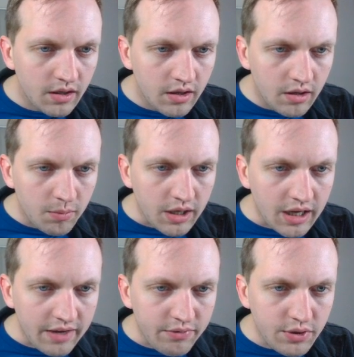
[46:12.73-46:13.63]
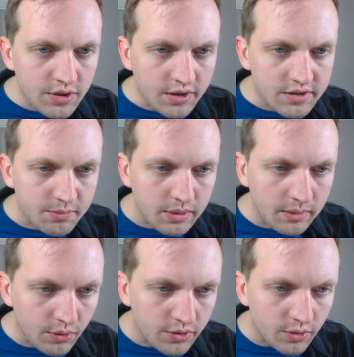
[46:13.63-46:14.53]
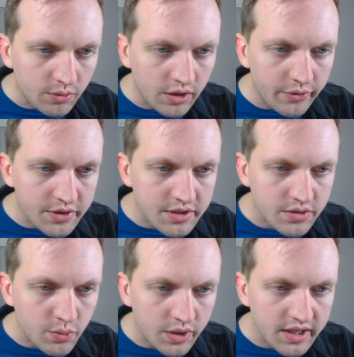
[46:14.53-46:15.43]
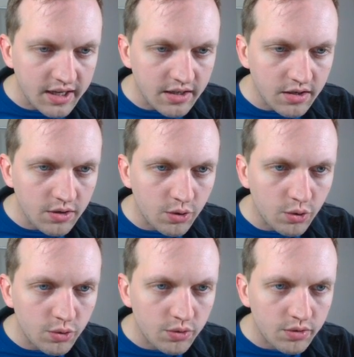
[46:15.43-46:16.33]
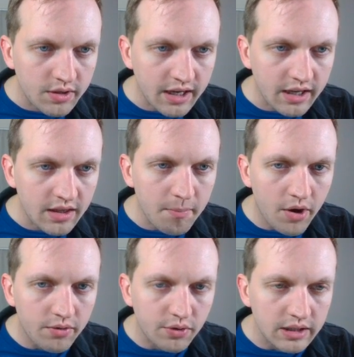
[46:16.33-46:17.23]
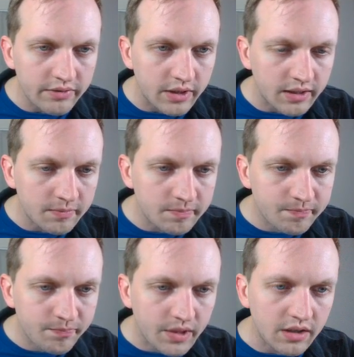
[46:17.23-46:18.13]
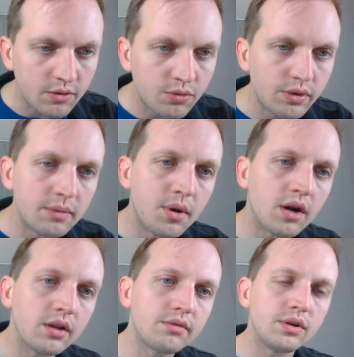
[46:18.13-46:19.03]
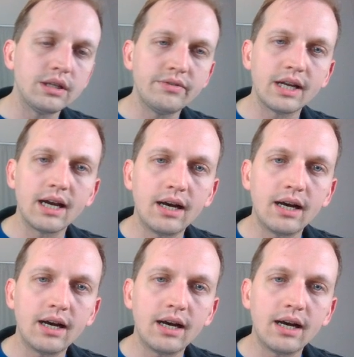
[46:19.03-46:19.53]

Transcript: But yeah, if you talk to people who, this is what they do, they model for a living, they do 3D modeling for a living,